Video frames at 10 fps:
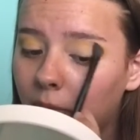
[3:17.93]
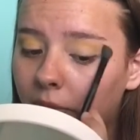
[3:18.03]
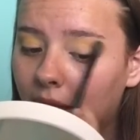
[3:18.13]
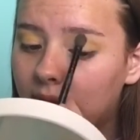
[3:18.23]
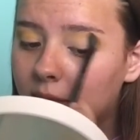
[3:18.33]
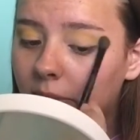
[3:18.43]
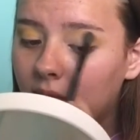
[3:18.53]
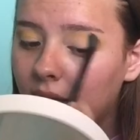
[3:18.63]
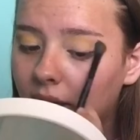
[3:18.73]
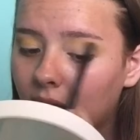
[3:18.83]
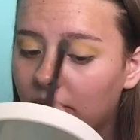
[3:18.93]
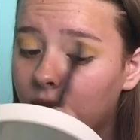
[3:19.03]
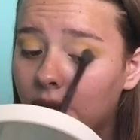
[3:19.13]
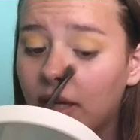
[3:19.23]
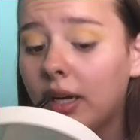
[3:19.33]
that's making
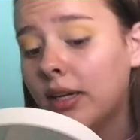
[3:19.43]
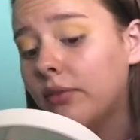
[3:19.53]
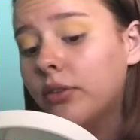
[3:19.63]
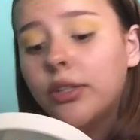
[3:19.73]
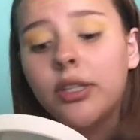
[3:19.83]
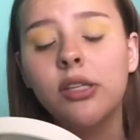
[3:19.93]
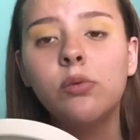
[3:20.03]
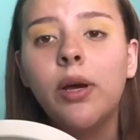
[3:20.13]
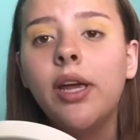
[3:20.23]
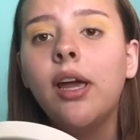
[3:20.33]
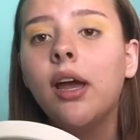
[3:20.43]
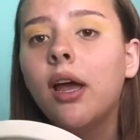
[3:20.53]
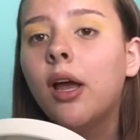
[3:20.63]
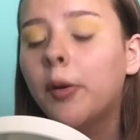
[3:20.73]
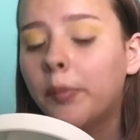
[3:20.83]
everything kind of look this way,
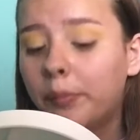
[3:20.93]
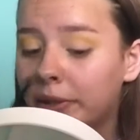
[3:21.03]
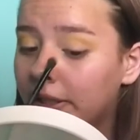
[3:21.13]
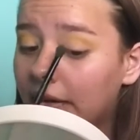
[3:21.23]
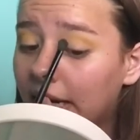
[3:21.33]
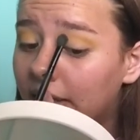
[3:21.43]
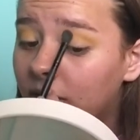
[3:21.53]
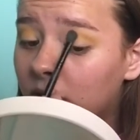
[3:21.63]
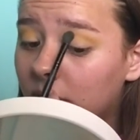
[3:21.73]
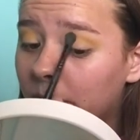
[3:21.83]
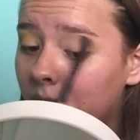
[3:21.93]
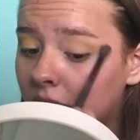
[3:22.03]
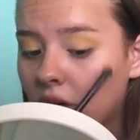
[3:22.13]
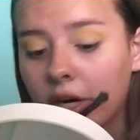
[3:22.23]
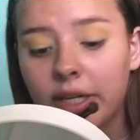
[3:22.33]
but it kind of looks a
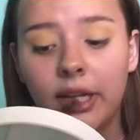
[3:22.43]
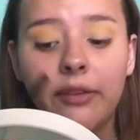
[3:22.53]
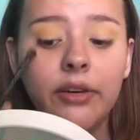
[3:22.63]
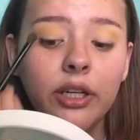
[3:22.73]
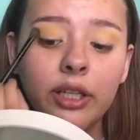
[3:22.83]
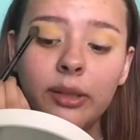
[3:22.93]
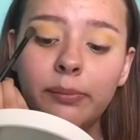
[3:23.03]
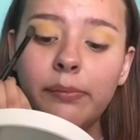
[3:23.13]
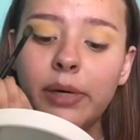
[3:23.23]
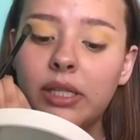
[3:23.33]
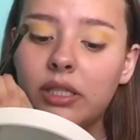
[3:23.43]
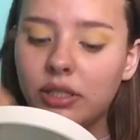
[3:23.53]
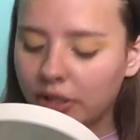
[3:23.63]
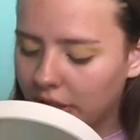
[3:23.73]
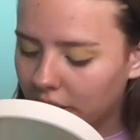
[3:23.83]
bit dark, like very
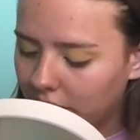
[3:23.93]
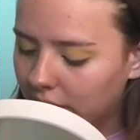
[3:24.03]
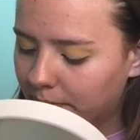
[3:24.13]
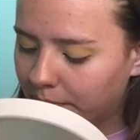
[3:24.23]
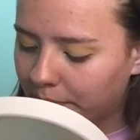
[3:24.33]
mustard